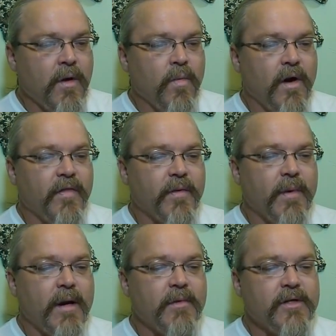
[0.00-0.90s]
while
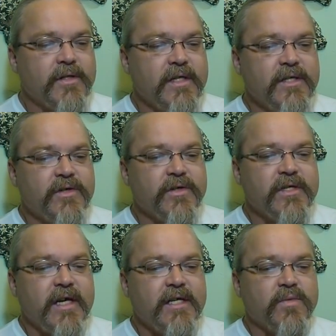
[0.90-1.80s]
thermometers in eastern
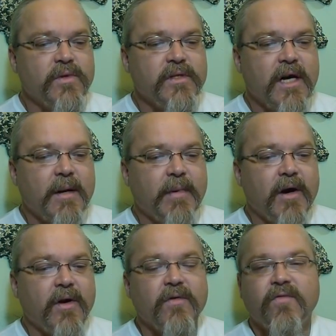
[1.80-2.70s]
states will top
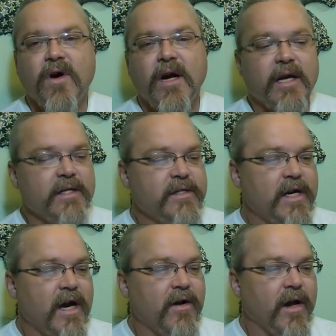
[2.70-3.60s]
out on Friday and
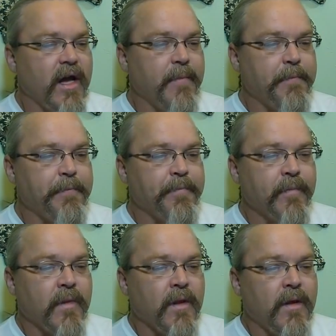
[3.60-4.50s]
Saturday.
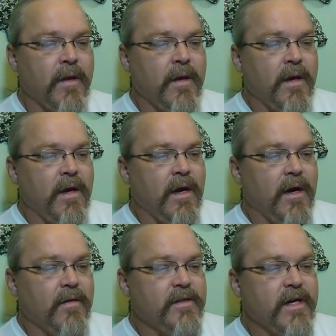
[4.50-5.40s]

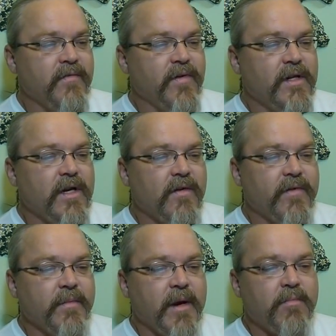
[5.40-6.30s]
Uh, they're saying
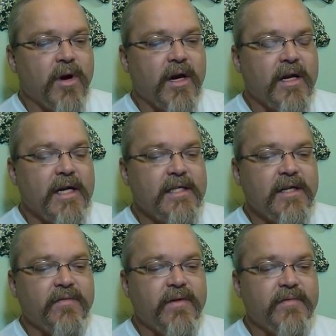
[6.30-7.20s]
Philadelphia may break a
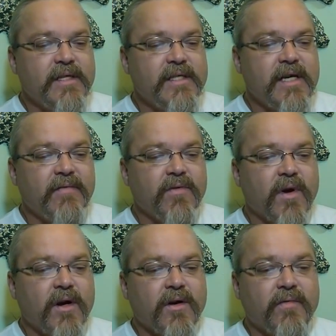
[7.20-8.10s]
1957
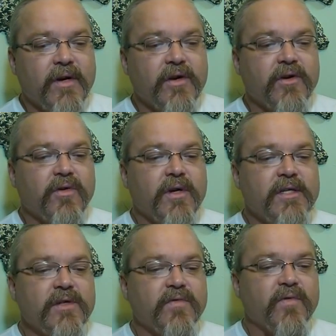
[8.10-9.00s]
record of 100
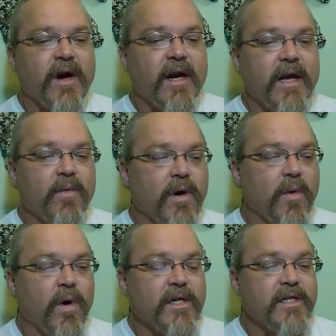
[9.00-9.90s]
degrees on Friday, while
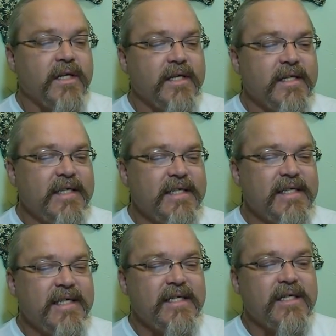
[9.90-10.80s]
Washington,
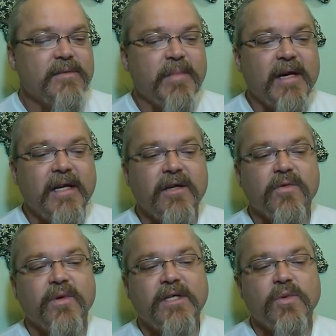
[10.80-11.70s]
D.C. is expected to
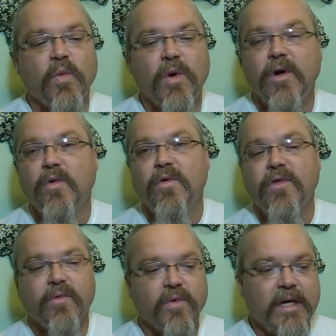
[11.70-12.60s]
reach
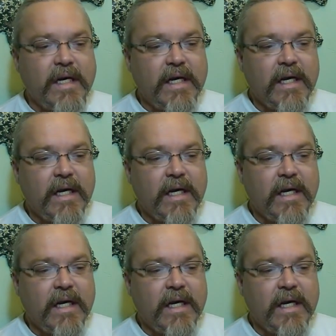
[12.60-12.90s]
103,